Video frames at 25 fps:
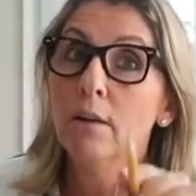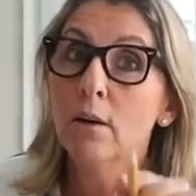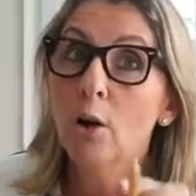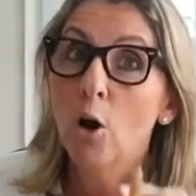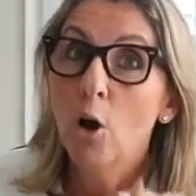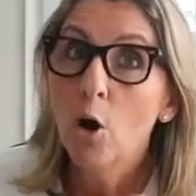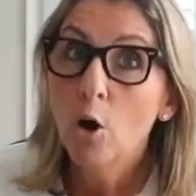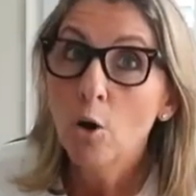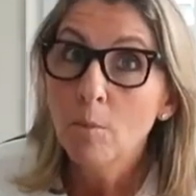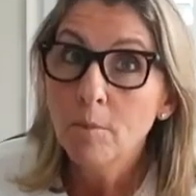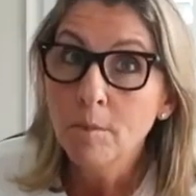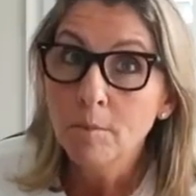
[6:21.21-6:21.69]

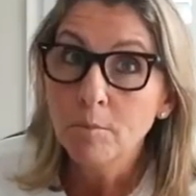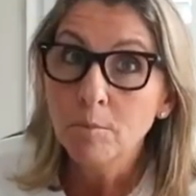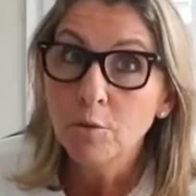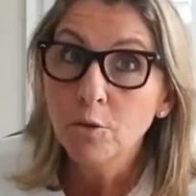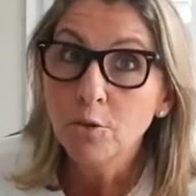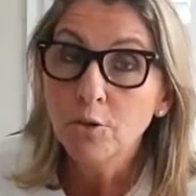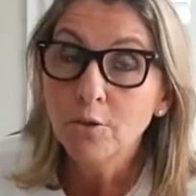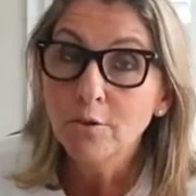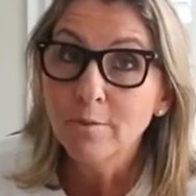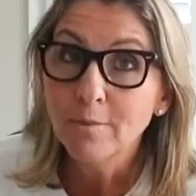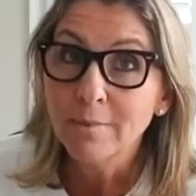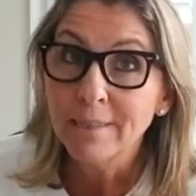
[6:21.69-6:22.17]
home
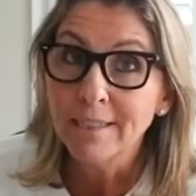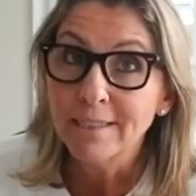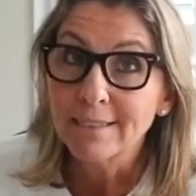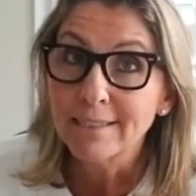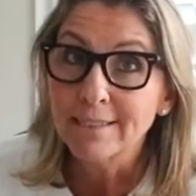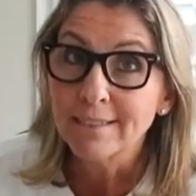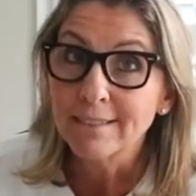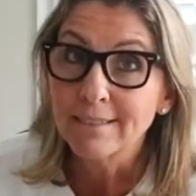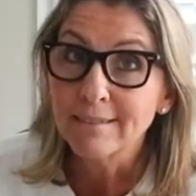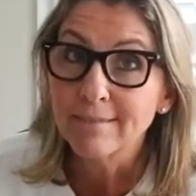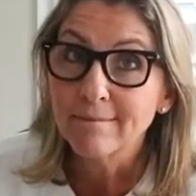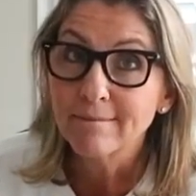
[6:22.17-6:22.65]

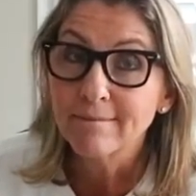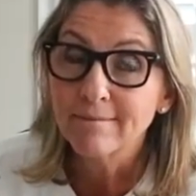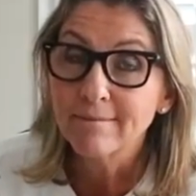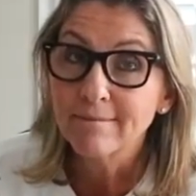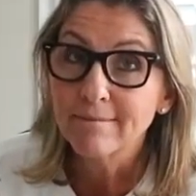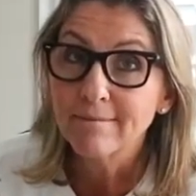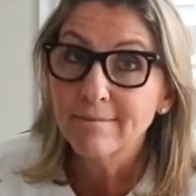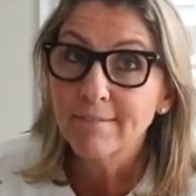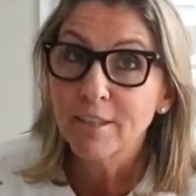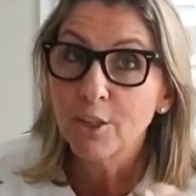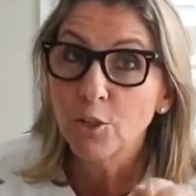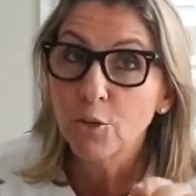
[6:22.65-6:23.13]
improvement
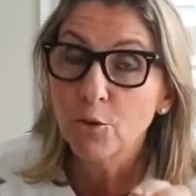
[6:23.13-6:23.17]
that